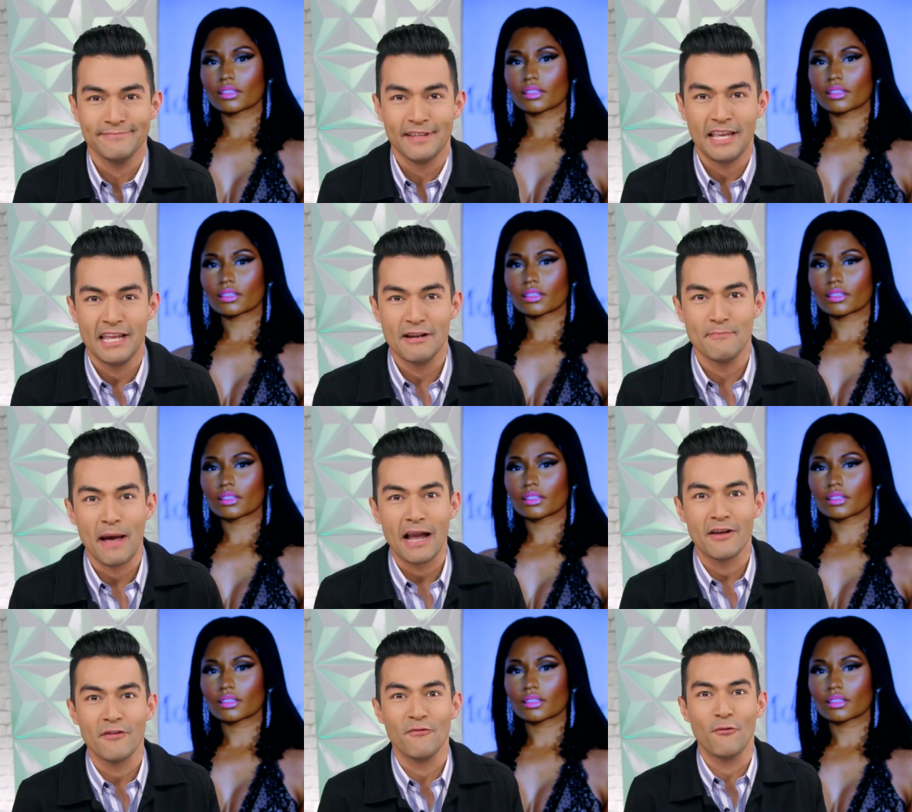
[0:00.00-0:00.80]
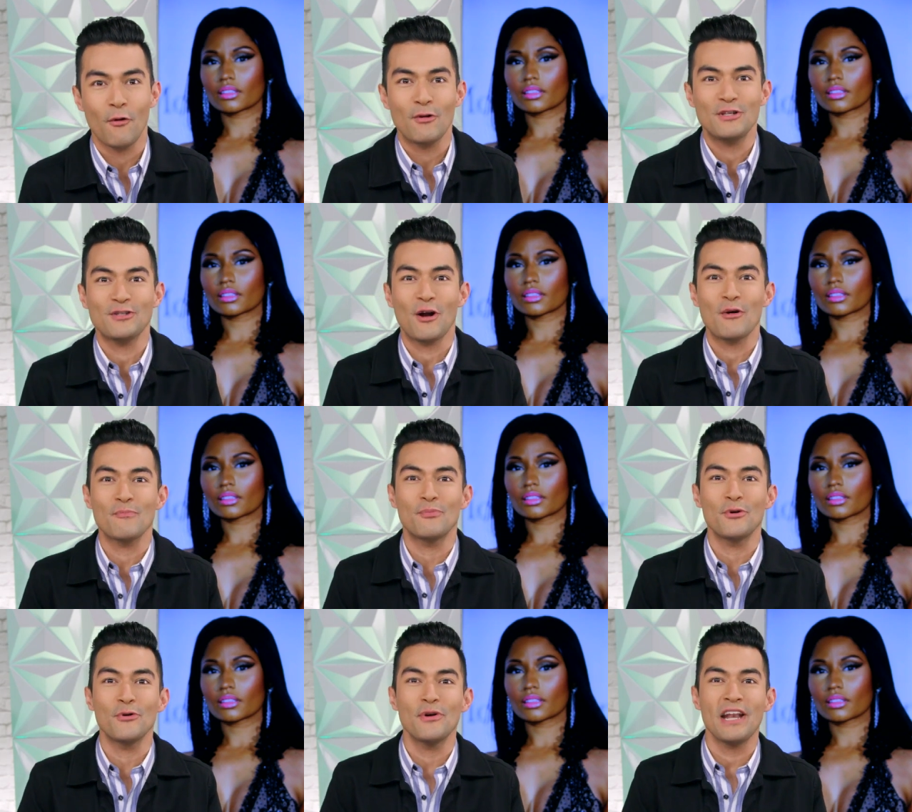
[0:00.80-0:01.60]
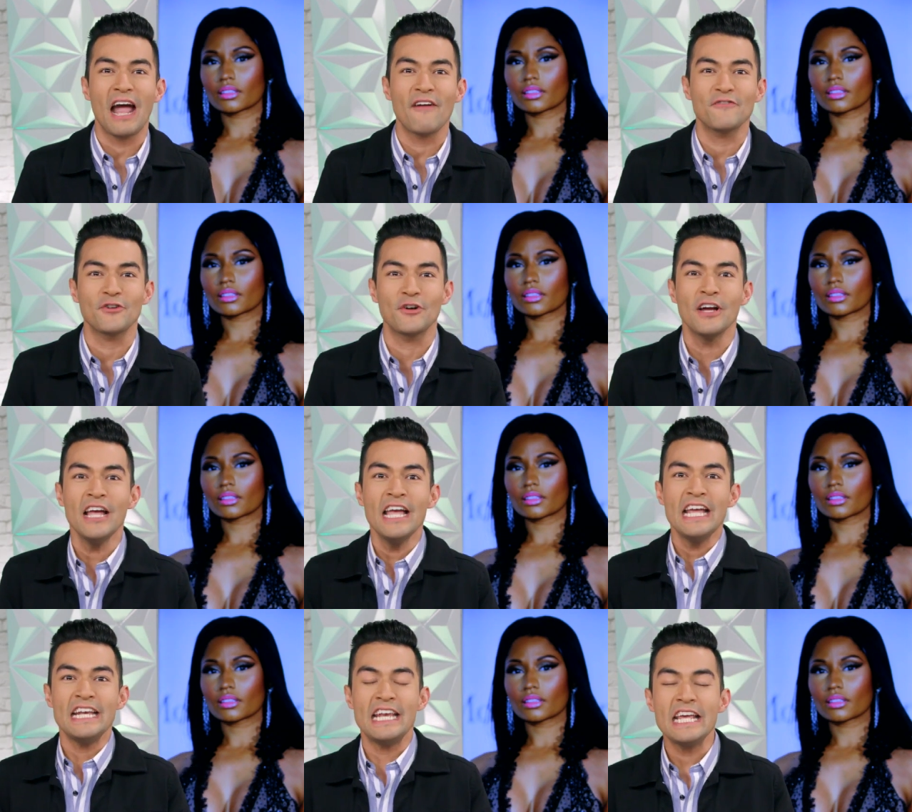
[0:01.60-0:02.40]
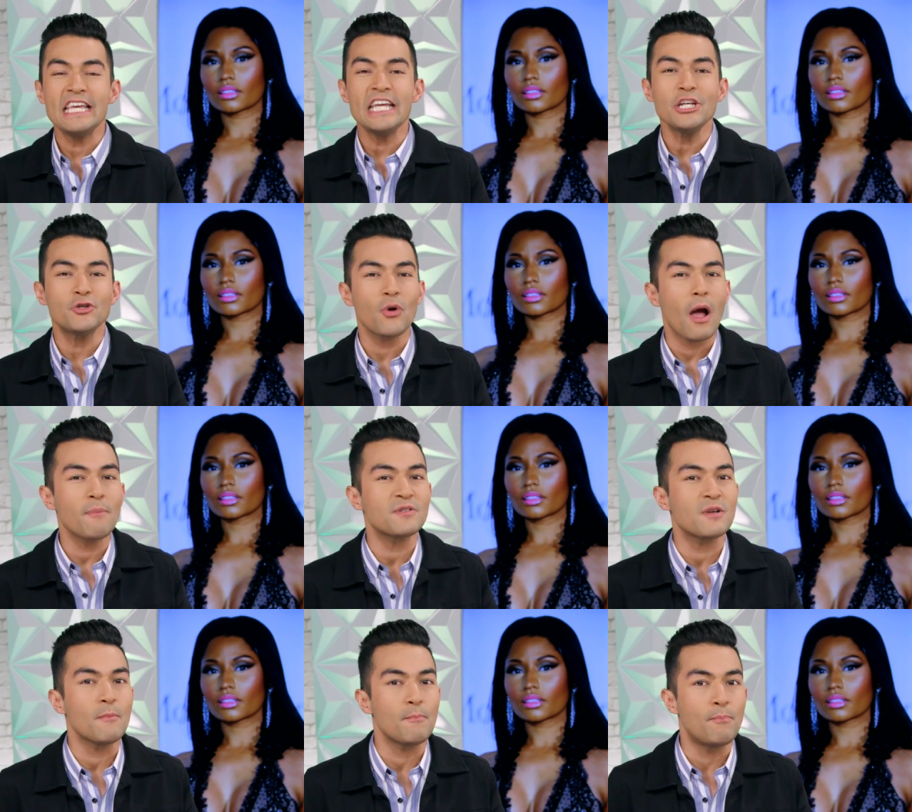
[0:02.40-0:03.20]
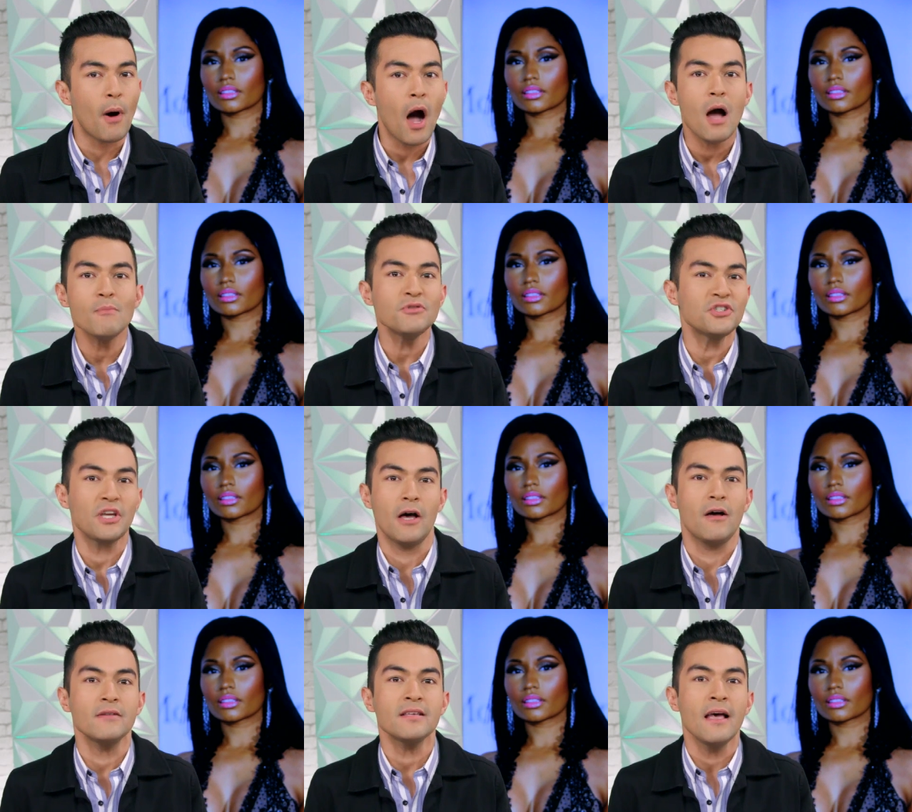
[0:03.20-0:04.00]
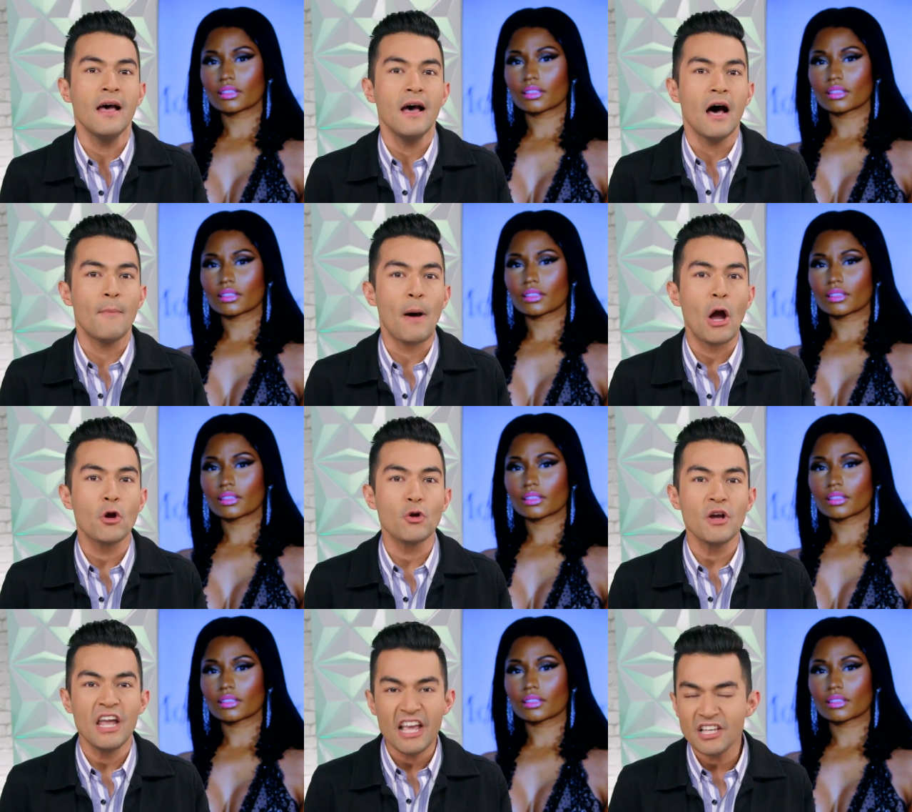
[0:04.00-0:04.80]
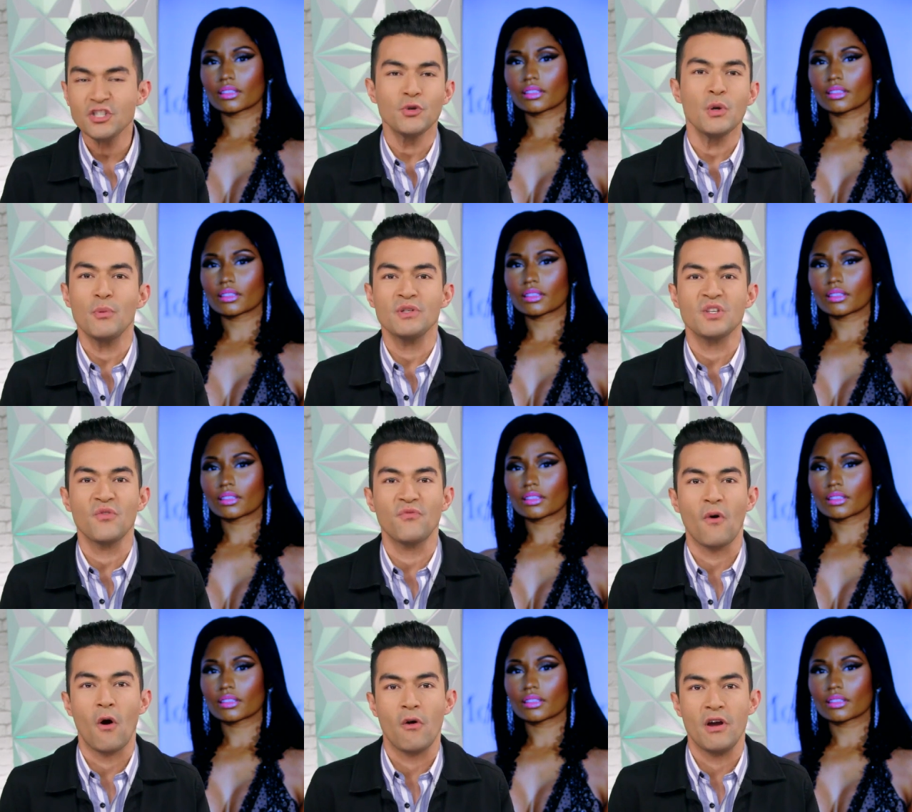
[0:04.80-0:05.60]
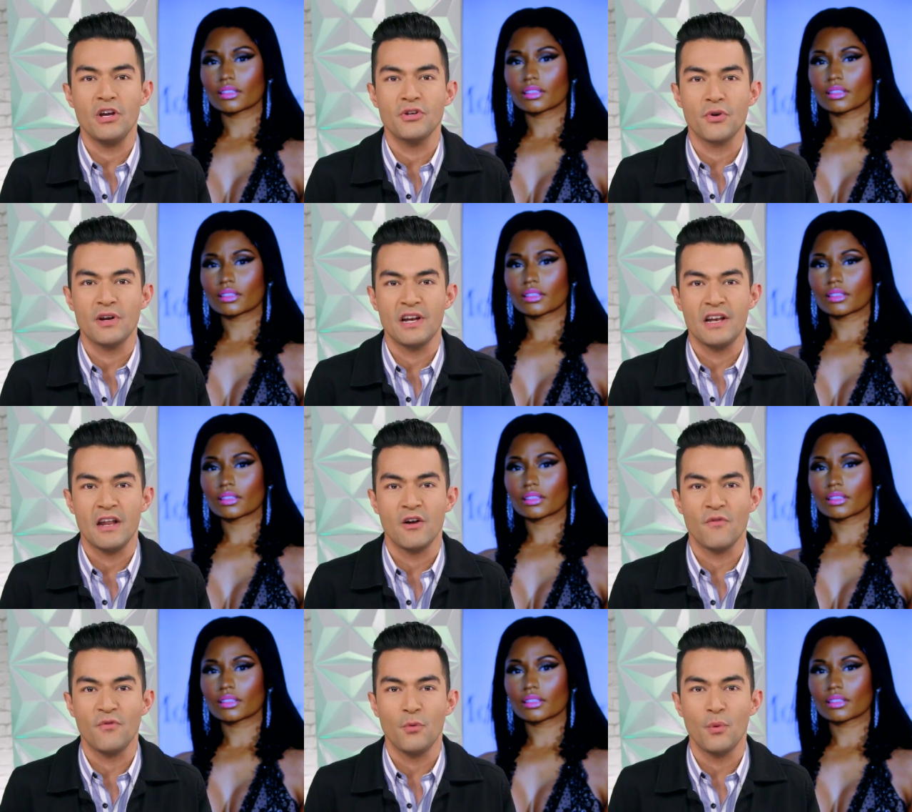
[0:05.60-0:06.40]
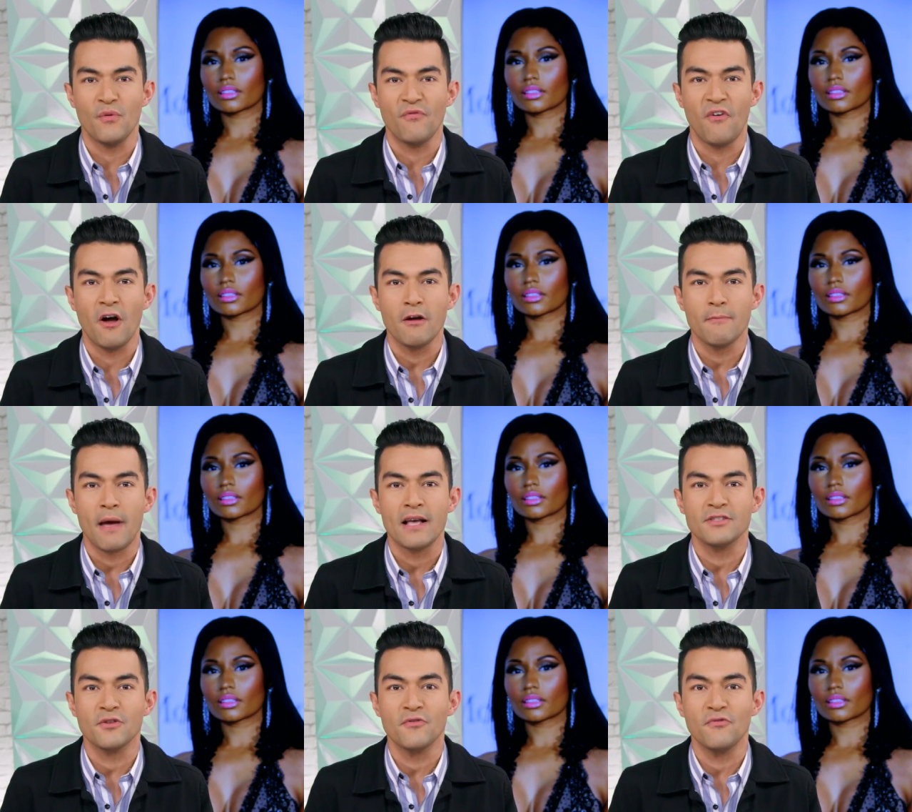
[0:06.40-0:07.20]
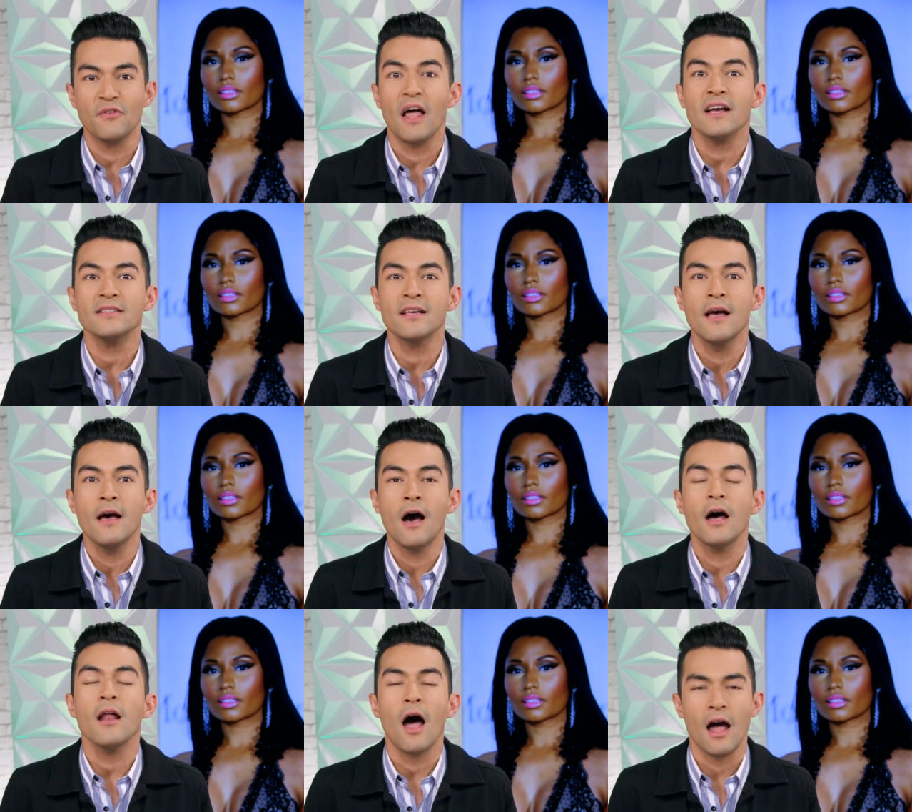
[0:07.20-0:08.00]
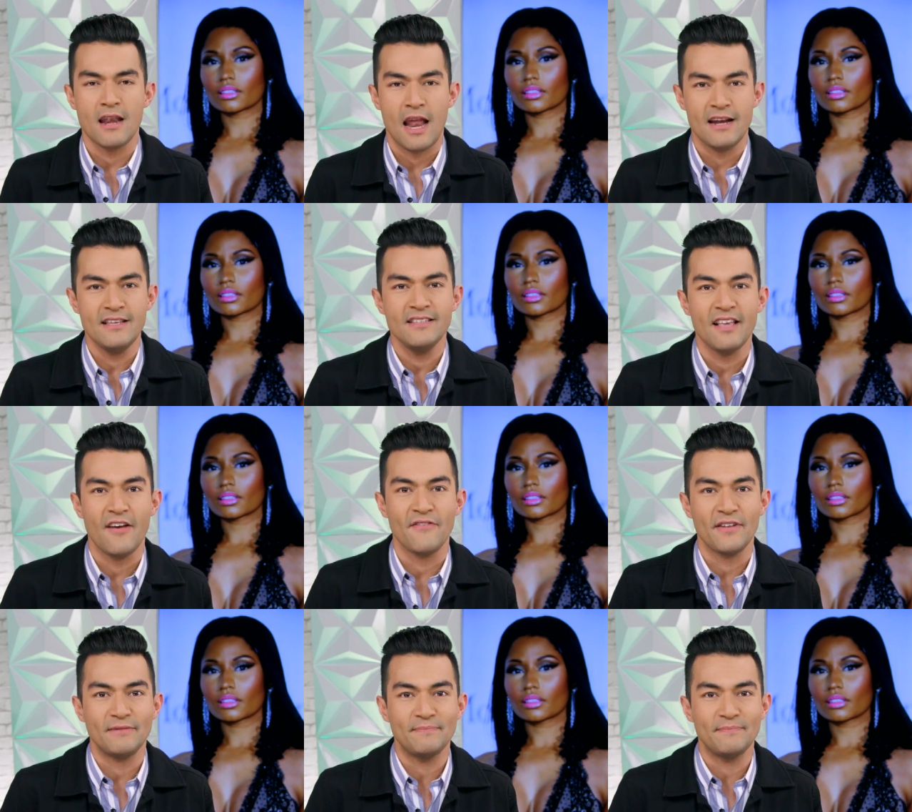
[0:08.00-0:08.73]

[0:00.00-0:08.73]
Speaker 1: The heated back and forth started brewing after Nicki dropped some bombshells about her history with Safaree during an interview with Funkmaster Flex on Hot 97